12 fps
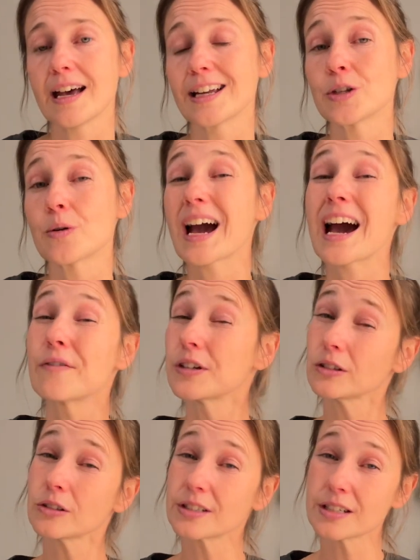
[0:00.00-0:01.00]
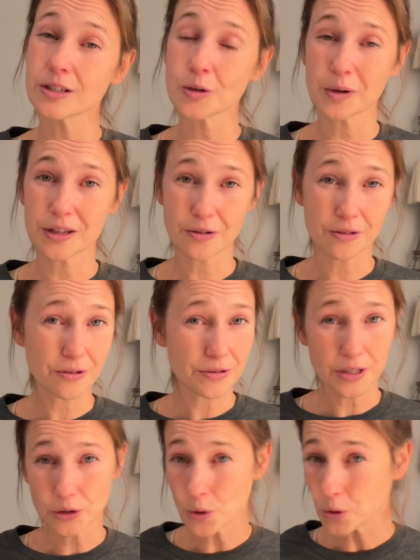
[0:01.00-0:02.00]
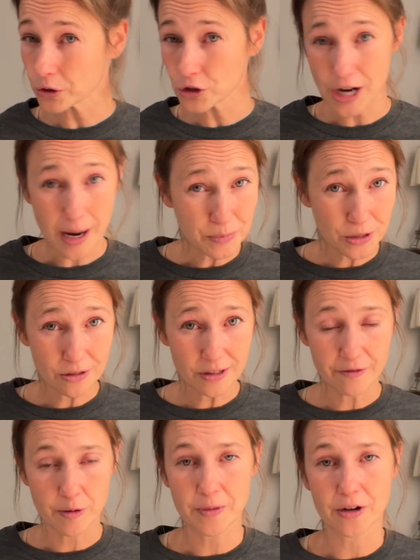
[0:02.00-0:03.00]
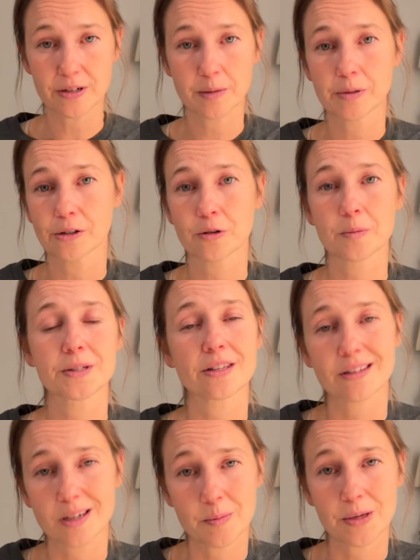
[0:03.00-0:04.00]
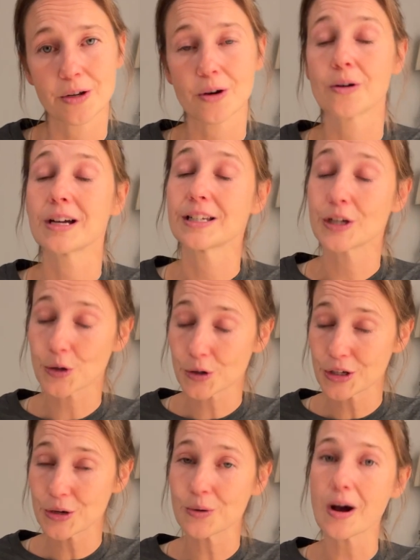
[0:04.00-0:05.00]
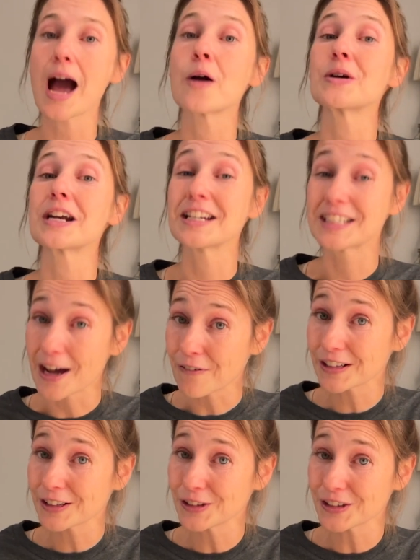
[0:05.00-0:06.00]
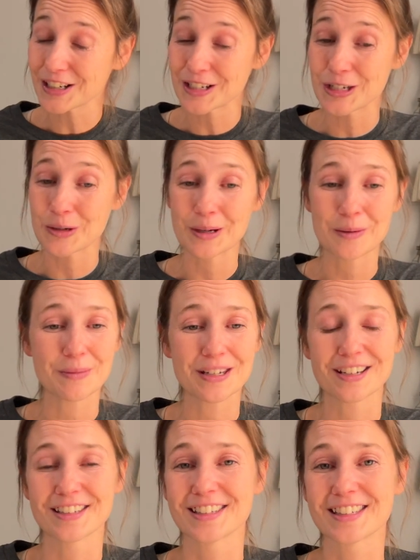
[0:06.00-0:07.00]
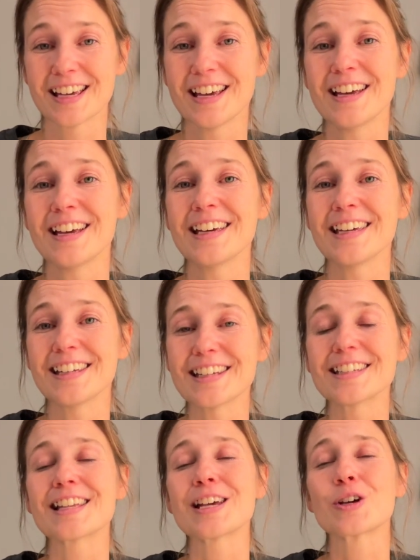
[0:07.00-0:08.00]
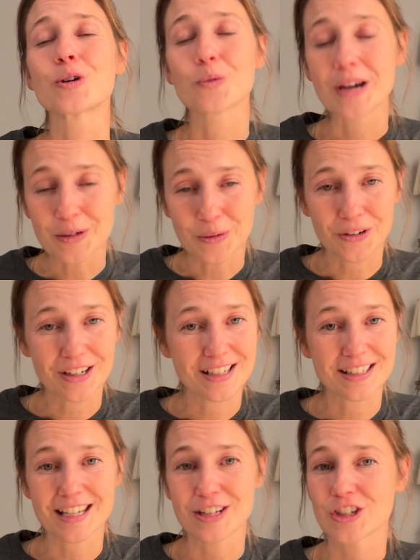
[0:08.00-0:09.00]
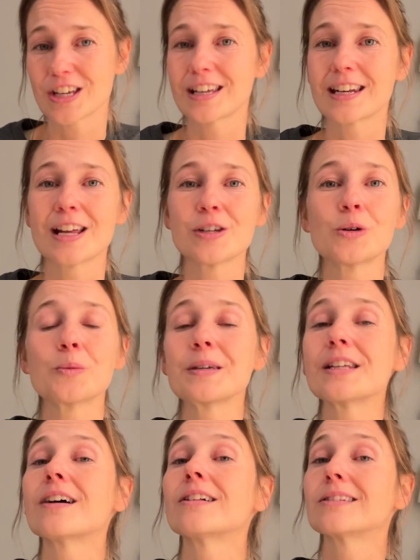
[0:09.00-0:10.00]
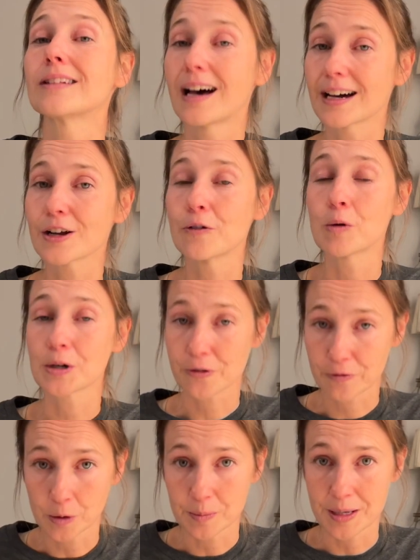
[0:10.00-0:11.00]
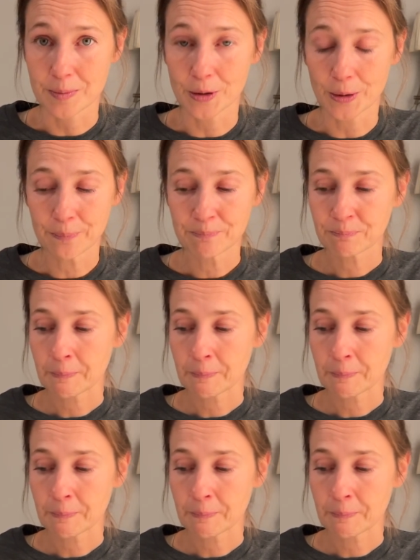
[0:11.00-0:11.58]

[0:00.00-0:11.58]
and you haven't looked into whether there's a local chapter of American Pilgrims on the Camino near you, I would definitely look into it because it is a great organization and you'll meet a lot of wonderful people.